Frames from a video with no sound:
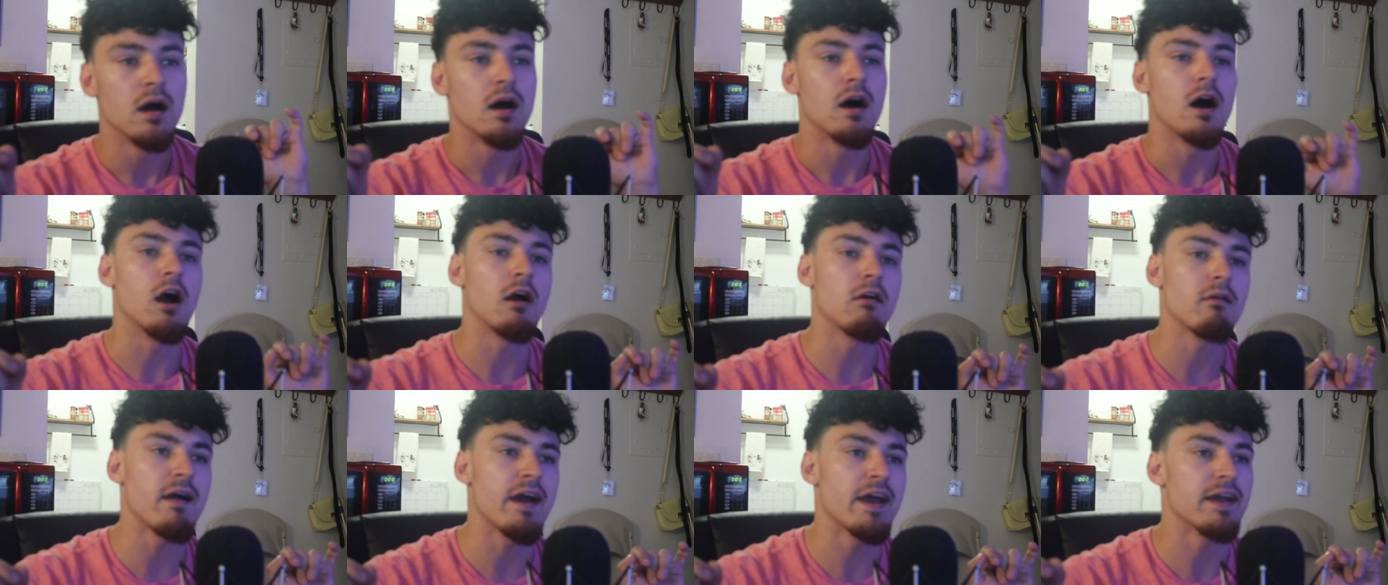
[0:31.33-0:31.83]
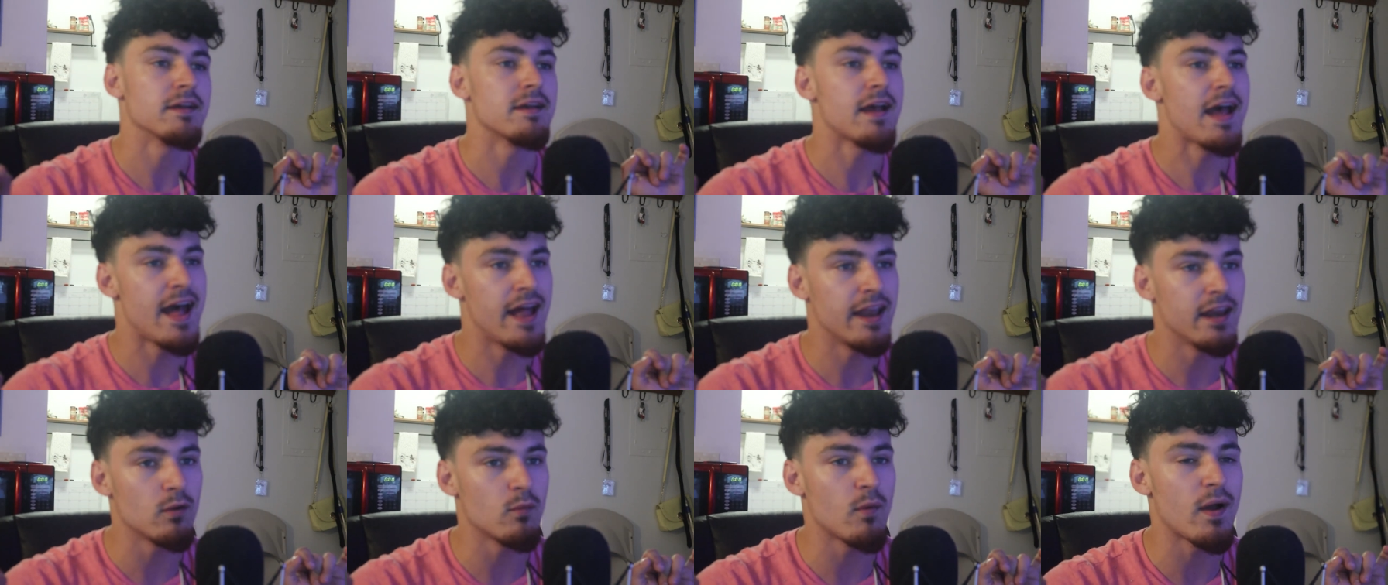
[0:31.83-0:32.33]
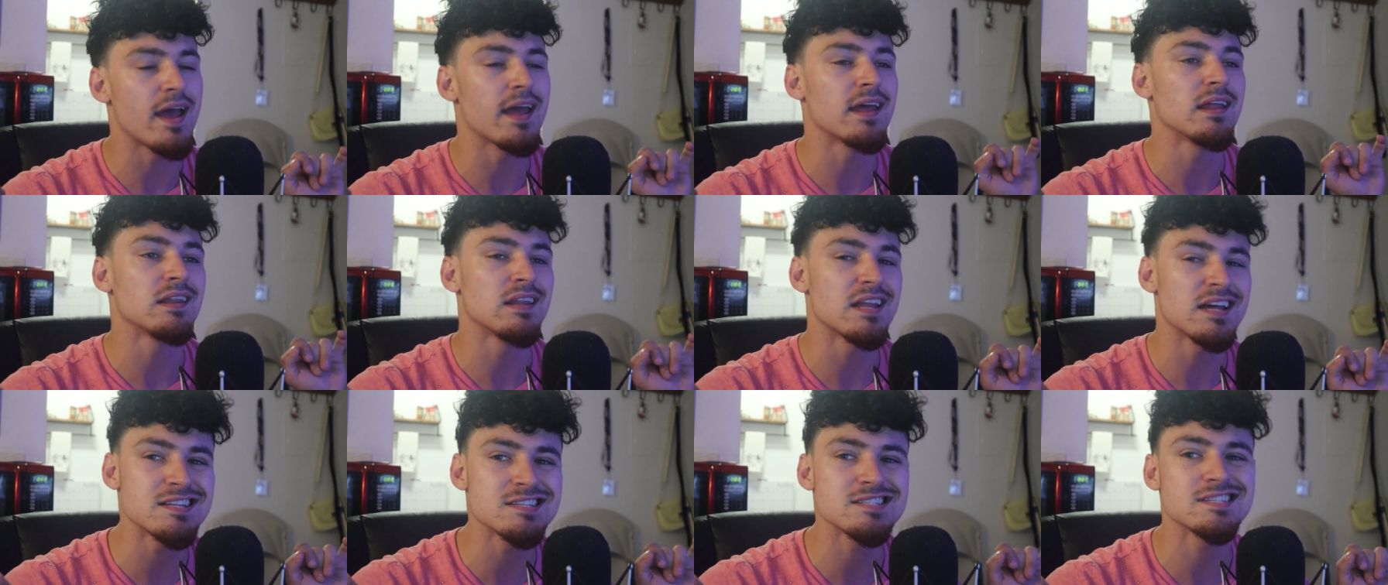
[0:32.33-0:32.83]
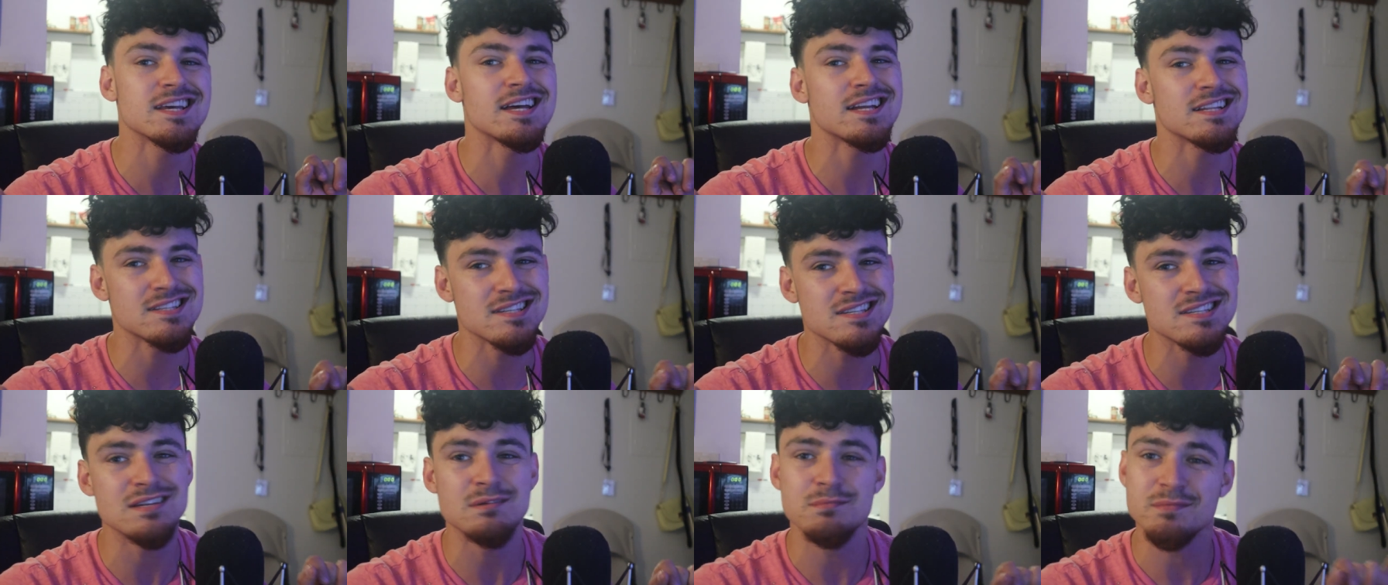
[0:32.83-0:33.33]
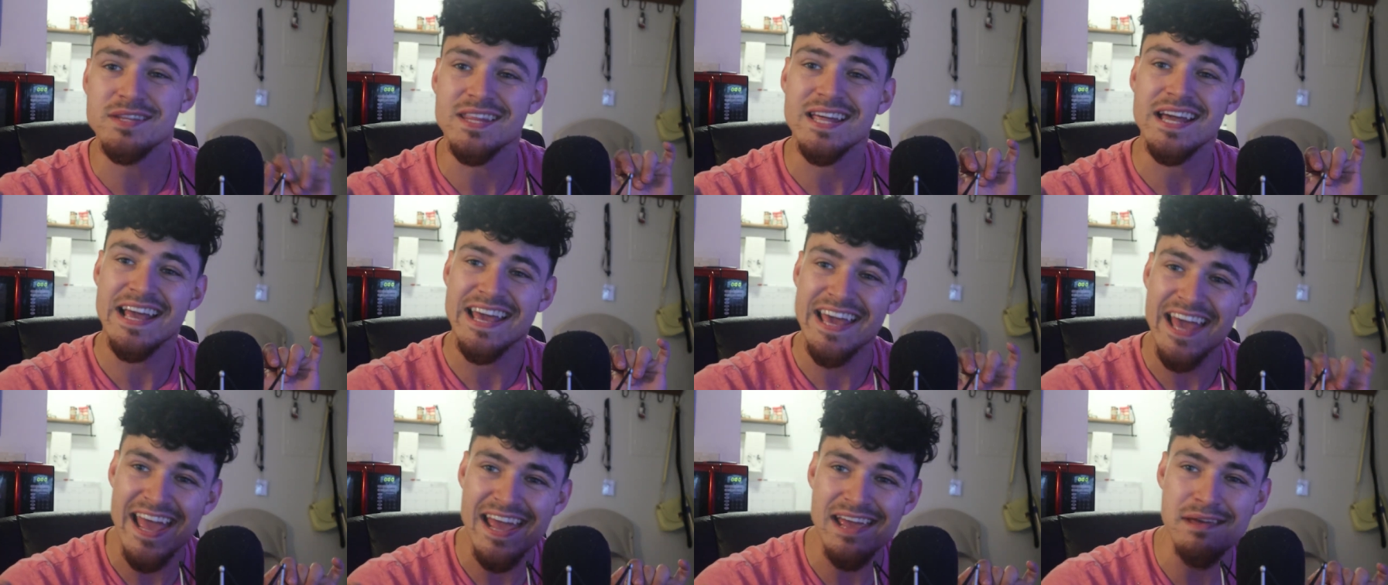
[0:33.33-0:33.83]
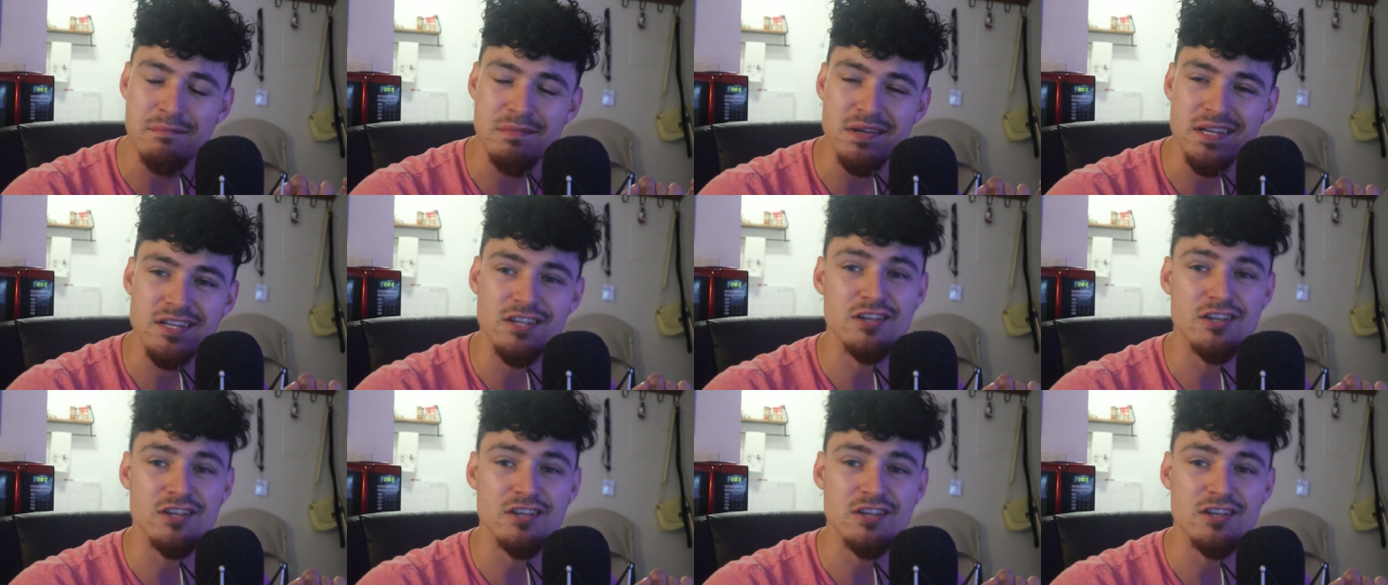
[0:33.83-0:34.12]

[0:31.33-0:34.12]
All right, anyway, let's get to some of the gaming.